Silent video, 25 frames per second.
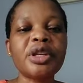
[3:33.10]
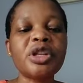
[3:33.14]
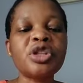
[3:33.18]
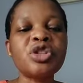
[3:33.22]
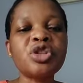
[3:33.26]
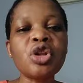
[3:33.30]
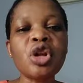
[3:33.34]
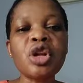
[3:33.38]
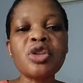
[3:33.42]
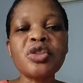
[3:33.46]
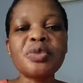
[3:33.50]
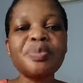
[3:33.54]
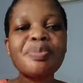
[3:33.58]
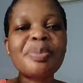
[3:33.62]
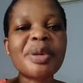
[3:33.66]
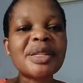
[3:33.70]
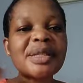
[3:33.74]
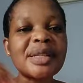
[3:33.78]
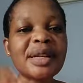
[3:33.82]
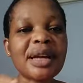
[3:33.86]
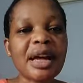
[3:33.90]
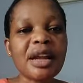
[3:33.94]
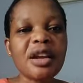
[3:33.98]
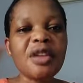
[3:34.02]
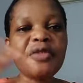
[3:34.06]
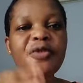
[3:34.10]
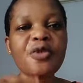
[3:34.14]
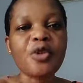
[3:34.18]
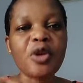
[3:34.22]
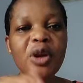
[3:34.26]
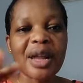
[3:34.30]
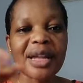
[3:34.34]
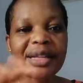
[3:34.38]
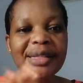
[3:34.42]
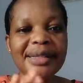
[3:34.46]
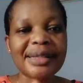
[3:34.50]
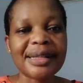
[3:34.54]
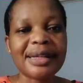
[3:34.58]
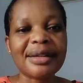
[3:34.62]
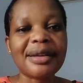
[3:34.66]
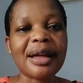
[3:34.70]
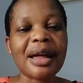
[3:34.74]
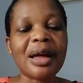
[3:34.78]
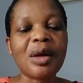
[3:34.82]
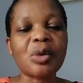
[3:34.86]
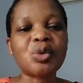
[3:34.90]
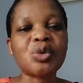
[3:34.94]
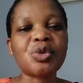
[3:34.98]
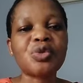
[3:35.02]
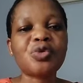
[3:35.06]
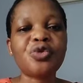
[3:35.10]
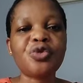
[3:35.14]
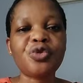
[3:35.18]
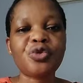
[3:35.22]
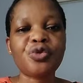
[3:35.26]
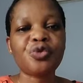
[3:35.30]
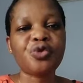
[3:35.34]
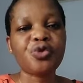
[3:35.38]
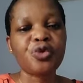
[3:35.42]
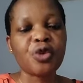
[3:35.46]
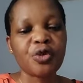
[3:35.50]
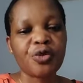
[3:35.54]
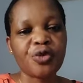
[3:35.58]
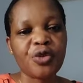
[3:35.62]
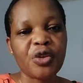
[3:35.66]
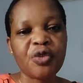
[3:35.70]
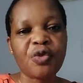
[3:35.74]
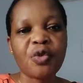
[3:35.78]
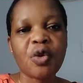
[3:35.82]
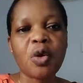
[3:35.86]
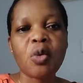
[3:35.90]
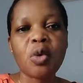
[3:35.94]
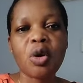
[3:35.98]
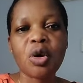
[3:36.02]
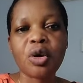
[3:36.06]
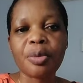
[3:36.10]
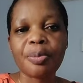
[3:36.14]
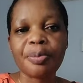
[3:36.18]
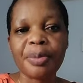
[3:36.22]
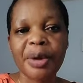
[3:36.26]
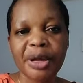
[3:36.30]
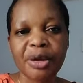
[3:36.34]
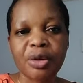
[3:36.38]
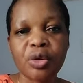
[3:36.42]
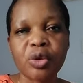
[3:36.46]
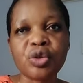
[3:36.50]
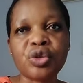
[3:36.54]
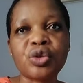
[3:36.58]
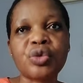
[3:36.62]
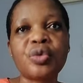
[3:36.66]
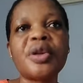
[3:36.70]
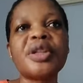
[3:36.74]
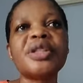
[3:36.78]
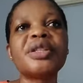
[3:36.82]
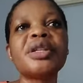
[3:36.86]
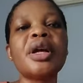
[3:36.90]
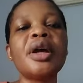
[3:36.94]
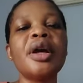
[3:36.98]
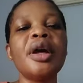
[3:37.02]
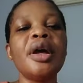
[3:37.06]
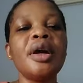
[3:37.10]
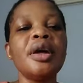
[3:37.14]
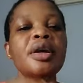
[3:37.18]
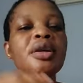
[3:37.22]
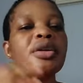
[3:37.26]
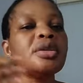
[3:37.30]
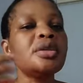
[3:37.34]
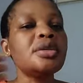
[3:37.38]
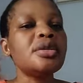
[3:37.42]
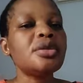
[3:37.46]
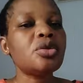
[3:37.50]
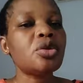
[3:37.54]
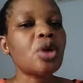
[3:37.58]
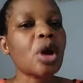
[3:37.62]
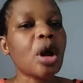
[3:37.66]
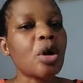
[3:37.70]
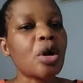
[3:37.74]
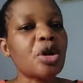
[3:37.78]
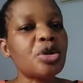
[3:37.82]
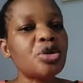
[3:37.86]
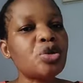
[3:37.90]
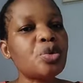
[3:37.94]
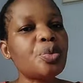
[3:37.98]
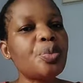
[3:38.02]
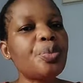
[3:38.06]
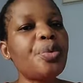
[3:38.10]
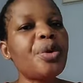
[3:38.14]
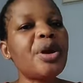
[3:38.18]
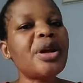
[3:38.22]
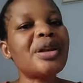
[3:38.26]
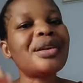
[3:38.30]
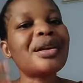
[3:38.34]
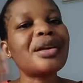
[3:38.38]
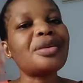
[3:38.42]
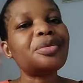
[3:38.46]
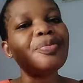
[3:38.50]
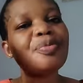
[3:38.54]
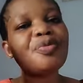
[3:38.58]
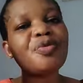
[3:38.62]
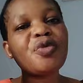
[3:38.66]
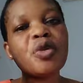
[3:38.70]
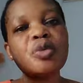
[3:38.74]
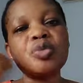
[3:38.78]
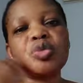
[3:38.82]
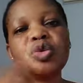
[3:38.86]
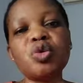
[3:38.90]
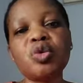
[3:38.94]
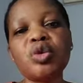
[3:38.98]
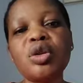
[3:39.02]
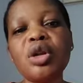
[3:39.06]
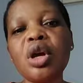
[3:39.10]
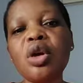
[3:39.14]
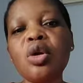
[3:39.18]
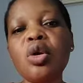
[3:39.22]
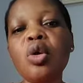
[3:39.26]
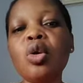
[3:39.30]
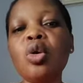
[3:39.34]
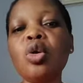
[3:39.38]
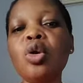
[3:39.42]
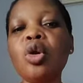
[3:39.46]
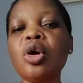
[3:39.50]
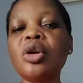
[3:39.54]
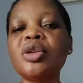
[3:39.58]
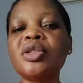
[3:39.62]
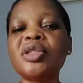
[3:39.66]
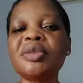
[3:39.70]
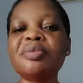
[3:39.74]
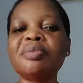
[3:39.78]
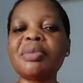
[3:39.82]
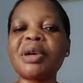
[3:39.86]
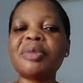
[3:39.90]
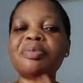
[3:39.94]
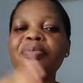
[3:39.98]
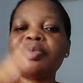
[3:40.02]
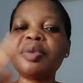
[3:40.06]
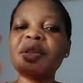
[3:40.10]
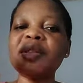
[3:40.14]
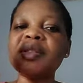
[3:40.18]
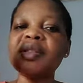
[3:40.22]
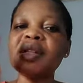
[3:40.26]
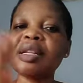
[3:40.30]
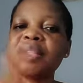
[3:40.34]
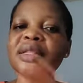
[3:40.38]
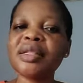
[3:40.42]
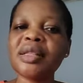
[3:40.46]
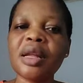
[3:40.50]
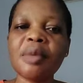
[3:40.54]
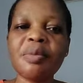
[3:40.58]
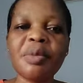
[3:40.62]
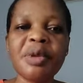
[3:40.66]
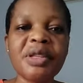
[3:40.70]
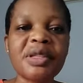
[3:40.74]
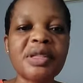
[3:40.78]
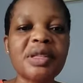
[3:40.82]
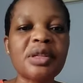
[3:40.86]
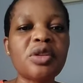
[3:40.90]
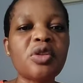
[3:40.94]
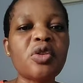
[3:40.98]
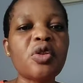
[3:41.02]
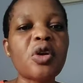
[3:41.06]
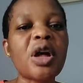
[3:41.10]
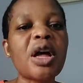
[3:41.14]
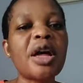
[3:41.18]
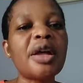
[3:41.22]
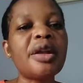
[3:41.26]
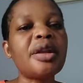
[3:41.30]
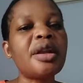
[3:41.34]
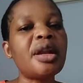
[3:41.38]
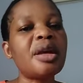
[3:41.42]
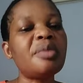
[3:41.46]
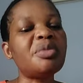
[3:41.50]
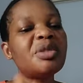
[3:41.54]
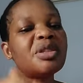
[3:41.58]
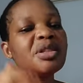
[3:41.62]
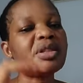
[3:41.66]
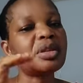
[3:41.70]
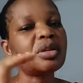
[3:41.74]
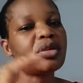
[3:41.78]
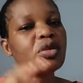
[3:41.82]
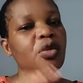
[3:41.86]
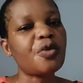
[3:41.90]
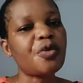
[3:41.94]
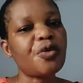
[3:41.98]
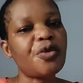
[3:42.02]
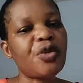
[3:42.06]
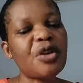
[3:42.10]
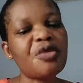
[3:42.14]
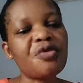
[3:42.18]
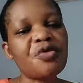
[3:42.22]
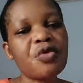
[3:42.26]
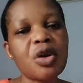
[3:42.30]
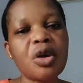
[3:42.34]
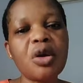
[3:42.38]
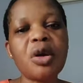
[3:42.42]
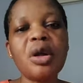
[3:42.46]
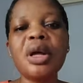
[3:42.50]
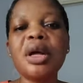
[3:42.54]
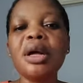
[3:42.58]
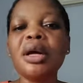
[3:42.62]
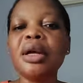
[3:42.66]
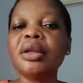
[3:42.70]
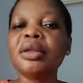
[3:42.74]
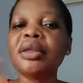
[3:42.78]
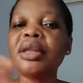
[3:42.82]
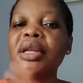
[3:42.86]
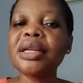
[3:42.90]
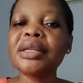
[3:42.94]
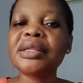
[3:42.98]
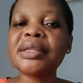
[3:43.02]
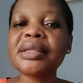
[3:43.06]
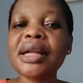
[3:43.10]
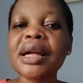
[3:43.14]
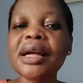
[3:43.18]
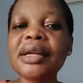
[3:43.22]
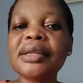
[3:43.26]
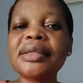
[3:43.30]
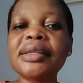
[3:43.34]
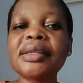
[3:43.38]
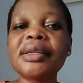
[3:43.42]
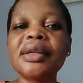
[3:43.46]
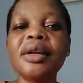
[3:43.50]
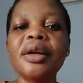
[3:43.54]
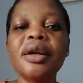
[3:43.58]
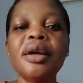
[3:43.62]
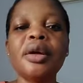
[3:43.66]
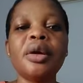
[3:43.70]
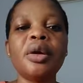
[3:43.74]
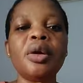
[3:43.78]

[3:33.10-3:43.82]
It's not basically for letting out, for favor work by God's grace. You are going to pray that from today, oh Lord, in my business, let me see your hand, let me see your favor, this, that.